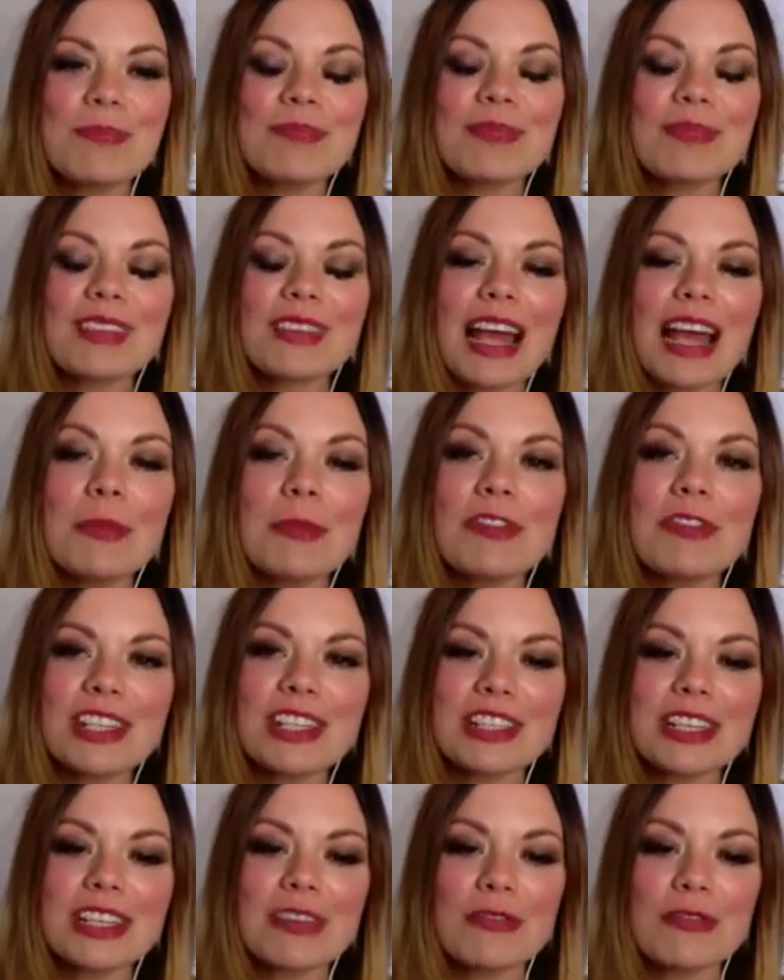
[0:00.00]
I'm
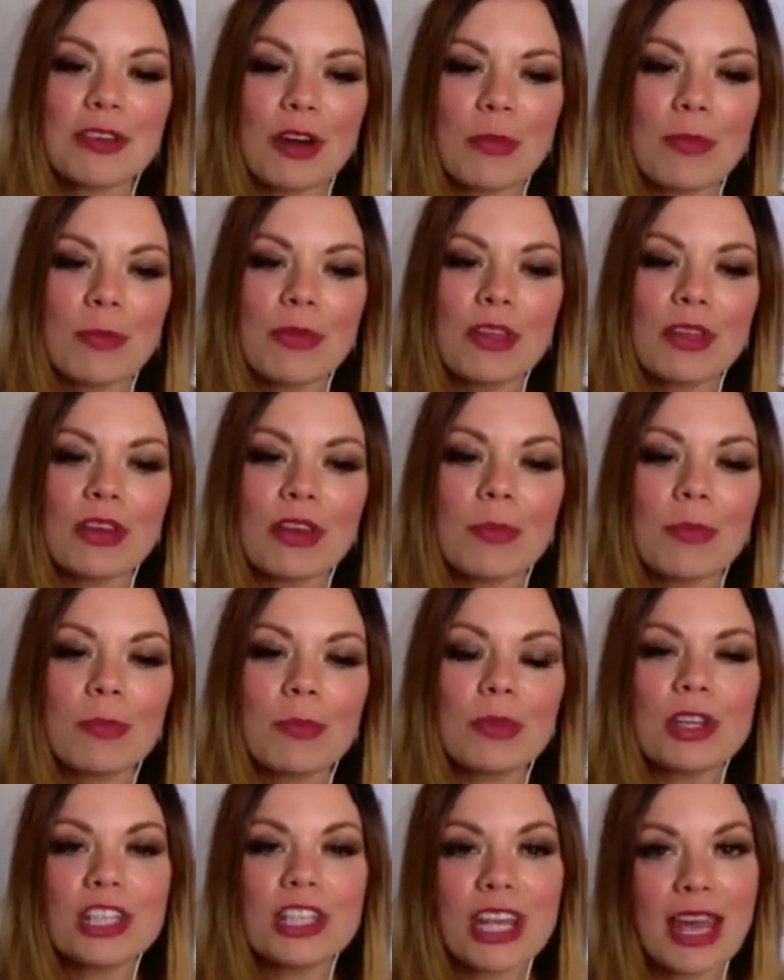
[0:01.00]
originally from the
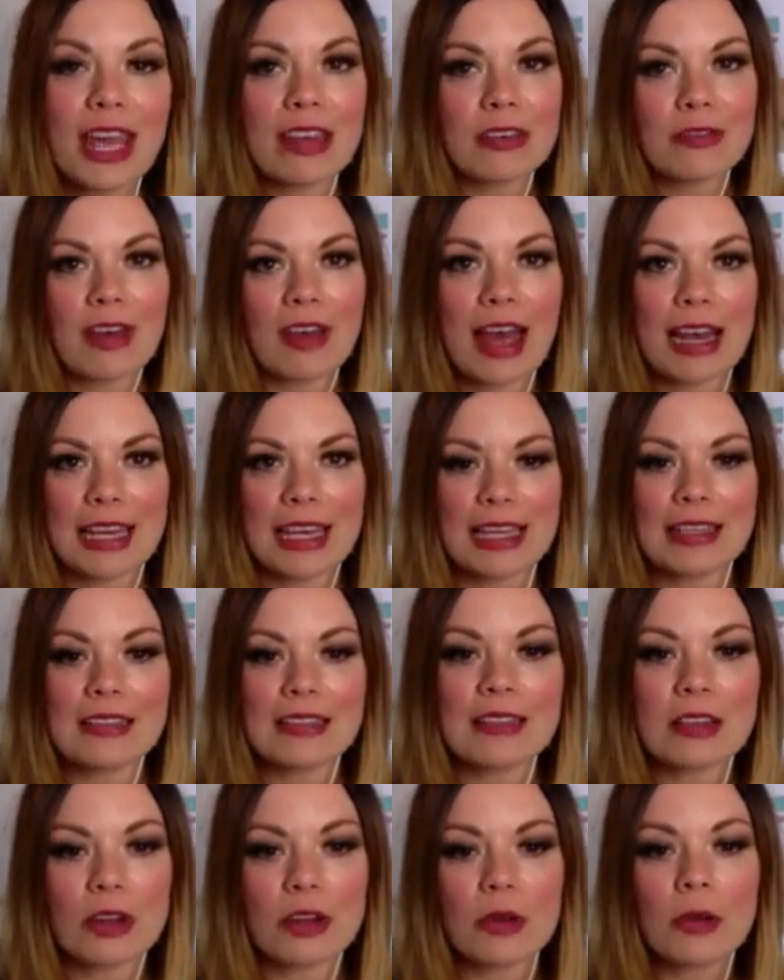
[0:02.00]
Bridgend Valley.
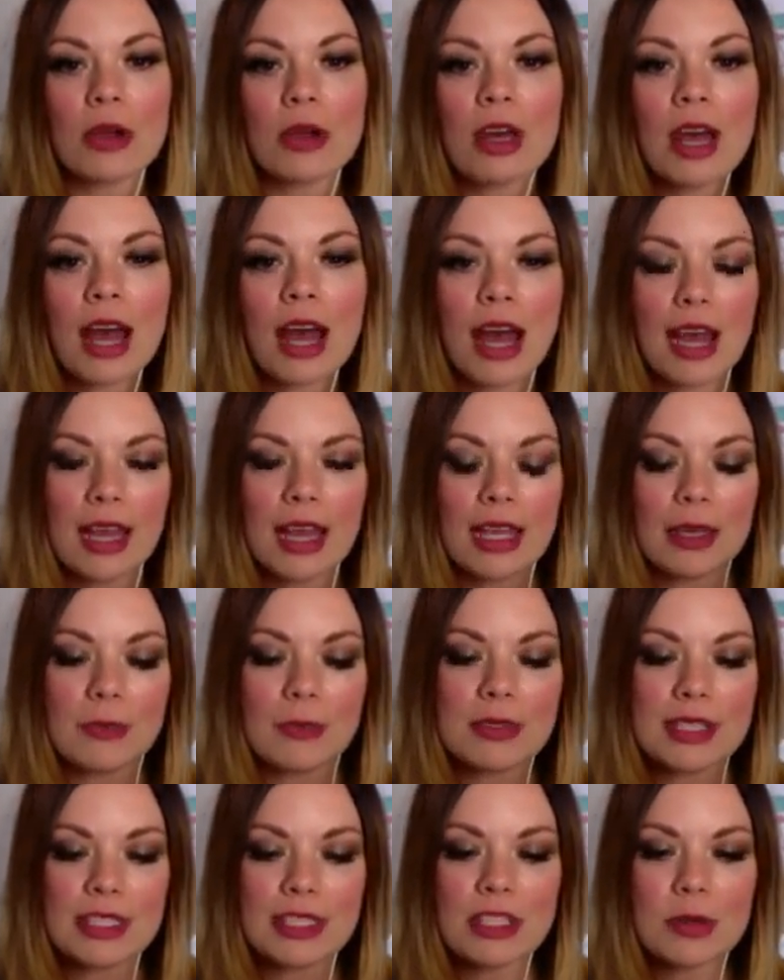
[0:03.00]
So
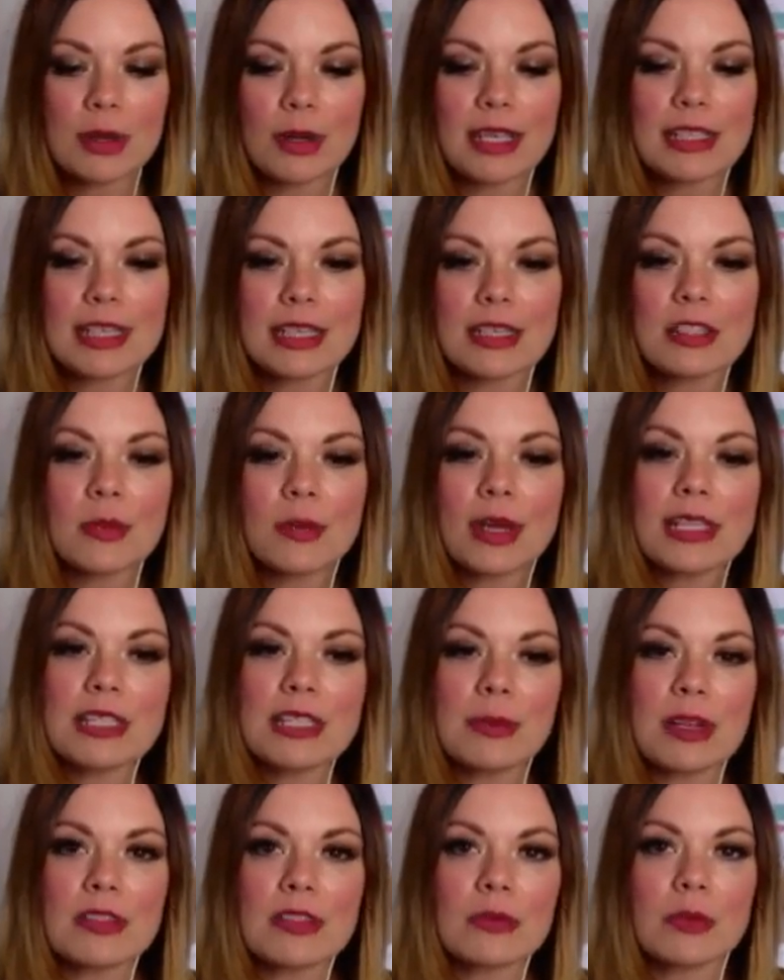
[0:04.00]
I'm situated
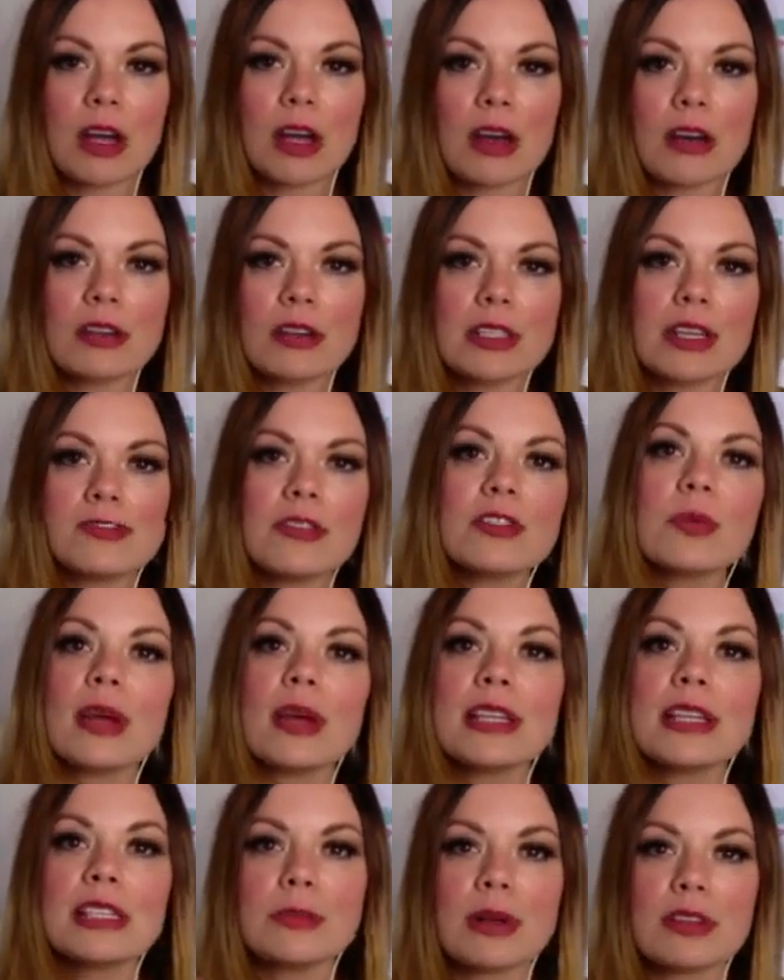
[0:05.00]
20 miles from Cardiff,
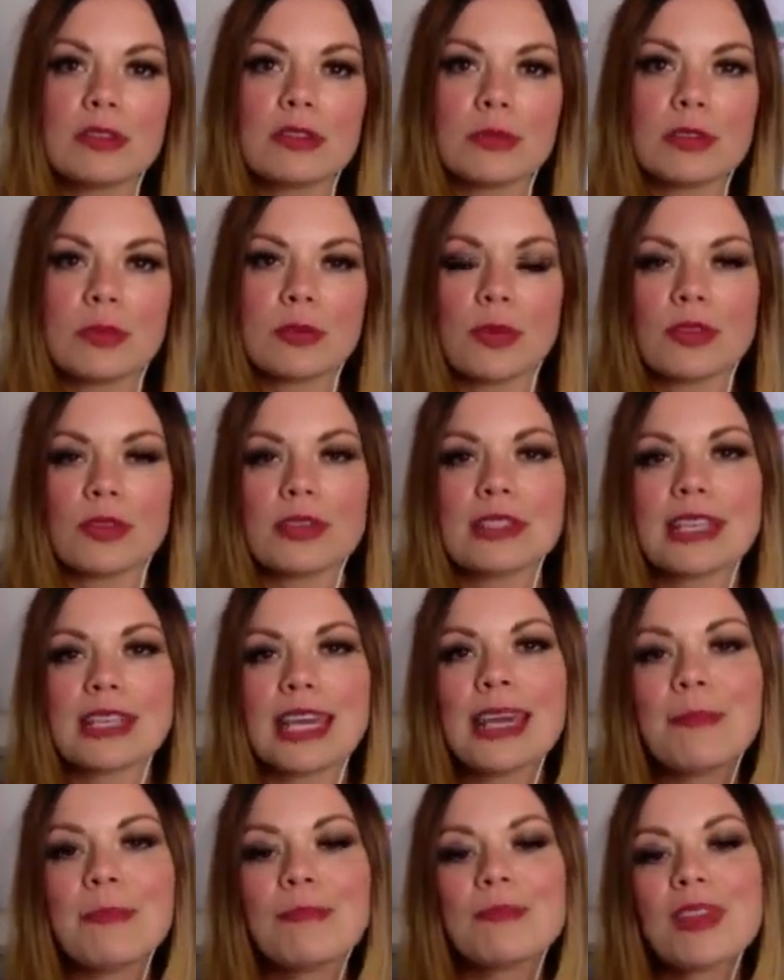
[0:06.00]
20 miles from
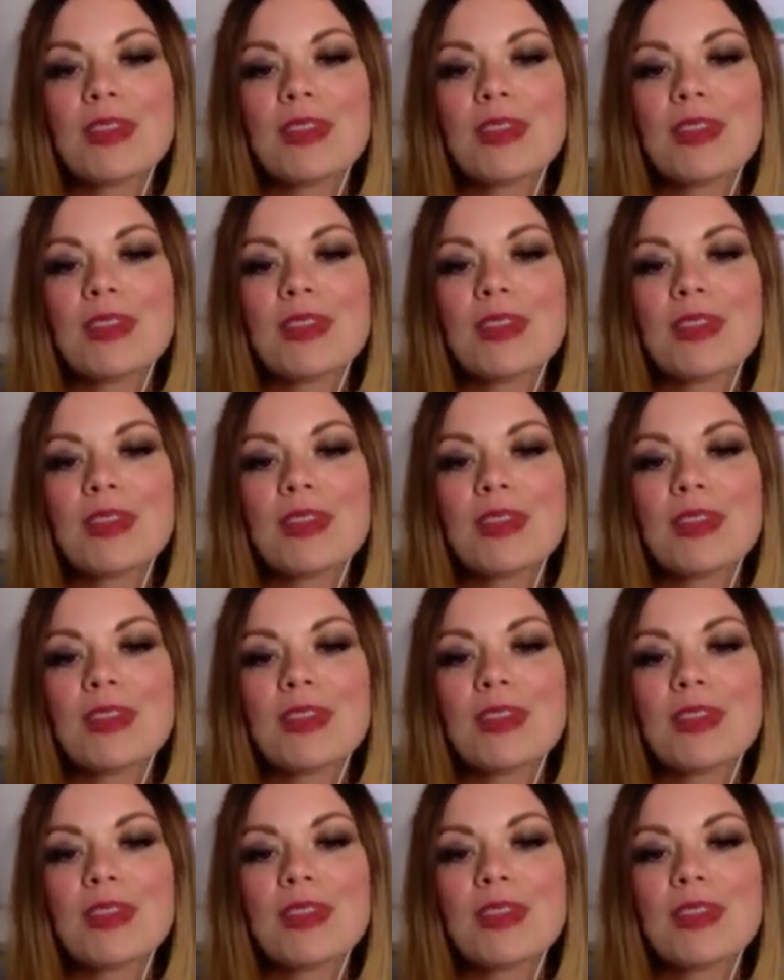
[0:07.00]
Swansea.